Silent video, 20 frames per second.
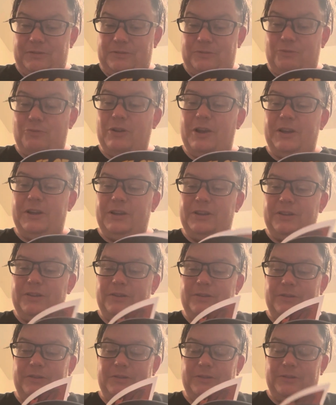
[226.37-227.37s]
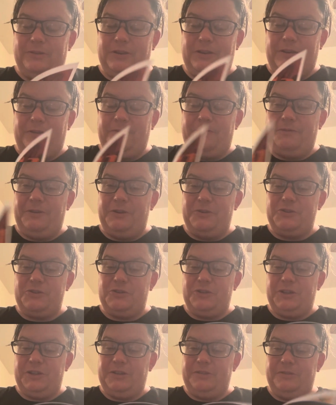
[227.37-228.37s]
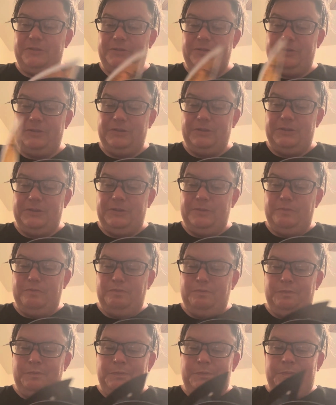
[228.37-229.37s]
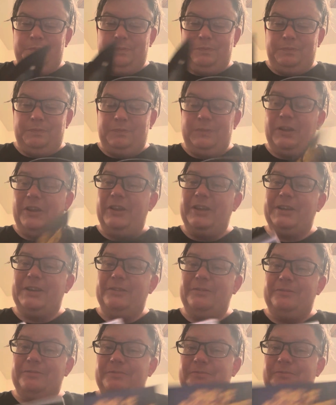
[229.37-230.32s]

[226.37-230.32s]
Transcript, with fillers: writing, like Fear Street. I like it.